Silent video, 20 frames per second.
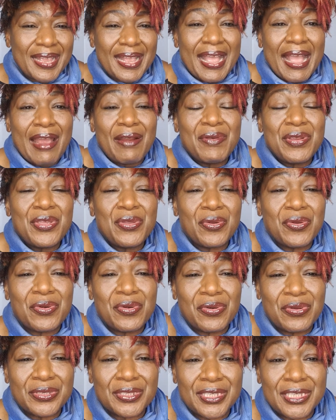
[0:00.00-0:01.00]
carry your
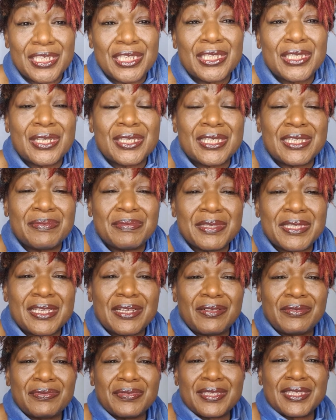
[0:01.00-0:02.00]
cross. Jesus
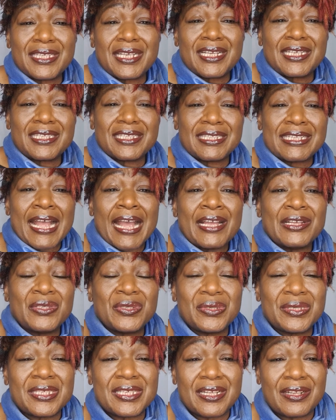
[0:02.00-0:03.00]
himself says, die
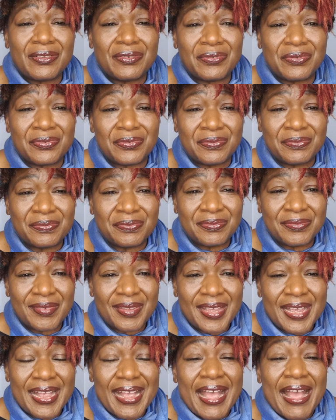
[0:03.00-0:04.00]
to self,
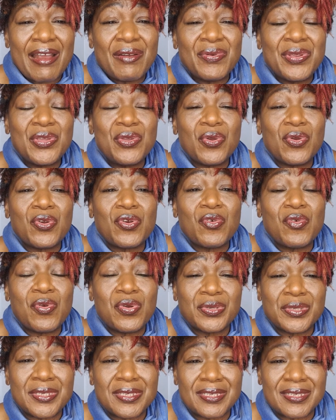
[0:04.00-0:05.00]
carry your
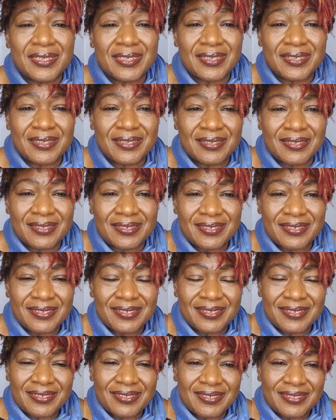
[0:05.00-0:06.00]
cross,
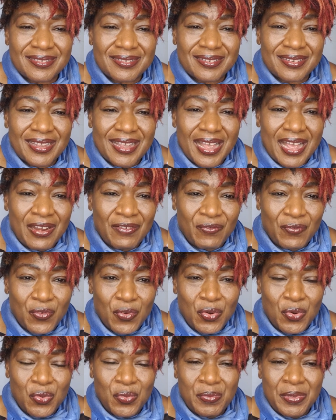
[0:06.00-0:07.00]
and
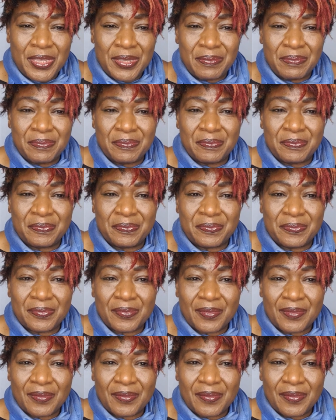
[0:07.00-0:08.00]
follow me.
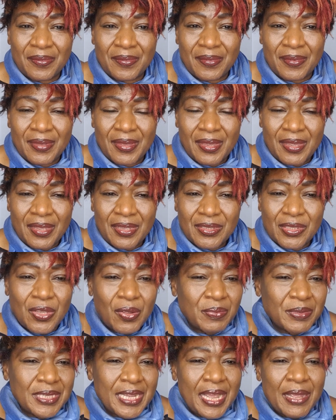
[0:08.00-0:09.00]

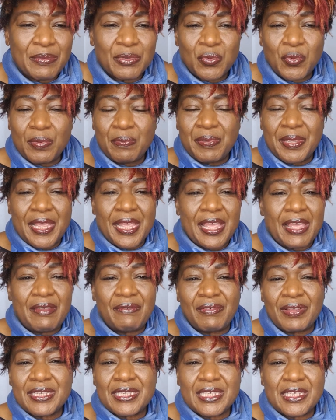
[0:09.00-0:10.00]
Sometimes we
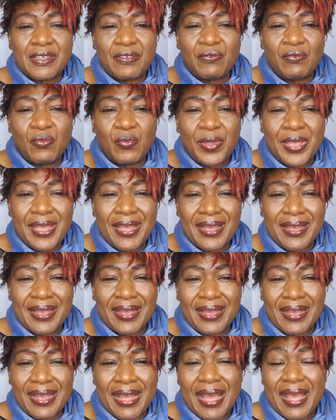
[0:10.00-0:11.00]
behave as if we are
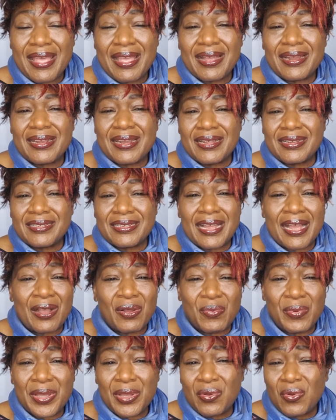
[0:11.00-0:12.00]
higher than
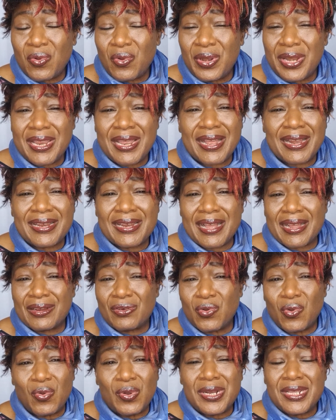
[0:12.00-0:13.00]
thou, we're holier than
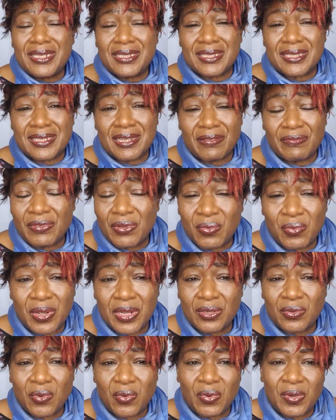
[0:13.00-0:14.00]
holy itself, the
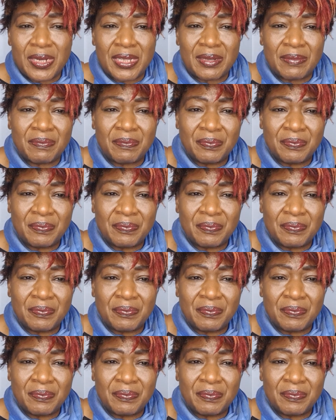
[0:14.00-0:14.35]
word holy.